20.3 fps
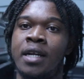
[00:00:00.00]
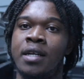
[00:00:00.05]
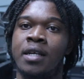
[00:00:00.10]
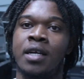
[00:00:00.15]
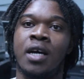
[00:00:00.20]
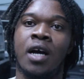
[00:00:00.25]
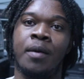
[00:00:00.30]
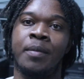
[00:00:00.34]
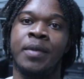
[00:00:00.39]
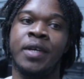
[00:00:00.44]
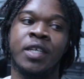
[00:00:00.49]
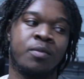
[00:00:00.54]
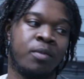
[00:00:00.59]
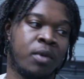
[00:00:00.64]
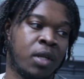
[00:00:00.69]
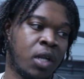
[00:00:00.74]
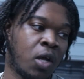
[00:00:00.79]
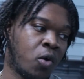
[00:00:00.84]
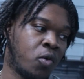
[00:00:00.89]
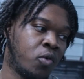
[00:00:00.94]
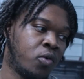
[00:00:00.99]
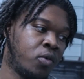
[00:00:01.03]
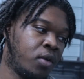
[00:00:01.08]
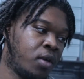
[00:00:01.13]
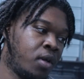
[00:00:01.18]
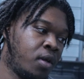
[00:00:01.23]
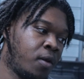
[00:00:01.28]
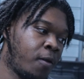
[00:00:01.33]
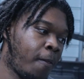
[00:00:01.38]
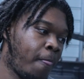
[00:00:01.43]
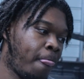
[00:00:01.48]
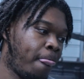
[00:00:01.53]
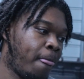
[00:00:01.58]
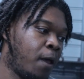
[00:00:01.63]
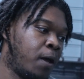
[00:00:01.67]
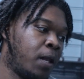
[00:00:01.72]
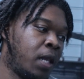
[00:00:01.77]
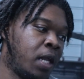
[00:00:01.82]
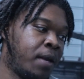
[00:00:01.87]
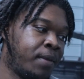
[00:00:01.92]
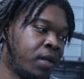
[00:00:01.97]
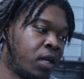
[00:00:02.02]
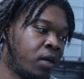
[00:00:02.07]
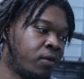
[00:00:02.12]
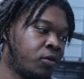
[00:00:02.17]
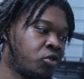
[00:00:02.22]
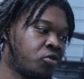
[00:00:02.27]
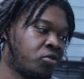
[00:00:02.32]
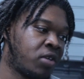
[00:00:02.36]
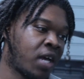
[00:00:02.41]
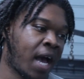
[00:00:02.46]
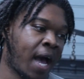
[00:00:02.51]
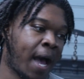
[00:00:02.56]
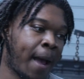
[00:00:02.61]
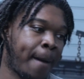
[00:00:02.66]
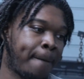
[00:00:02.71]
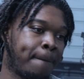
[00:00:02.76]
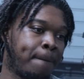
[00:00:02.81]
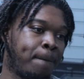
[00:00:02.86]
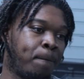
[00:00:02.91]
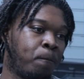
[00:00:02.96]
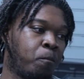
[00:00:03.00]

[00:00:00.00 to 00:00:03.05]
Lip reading: in the comments below. Let me know what you got.